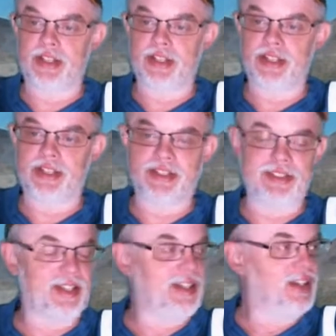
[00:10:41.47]

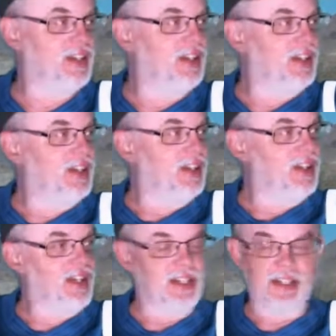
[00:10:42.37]

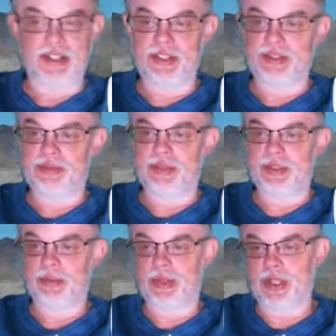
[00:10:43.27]
Because
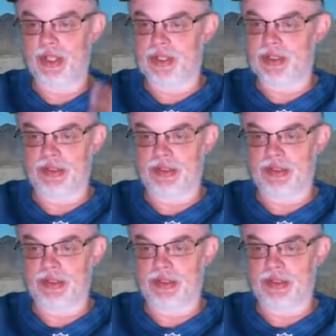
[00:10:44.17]
with the bug,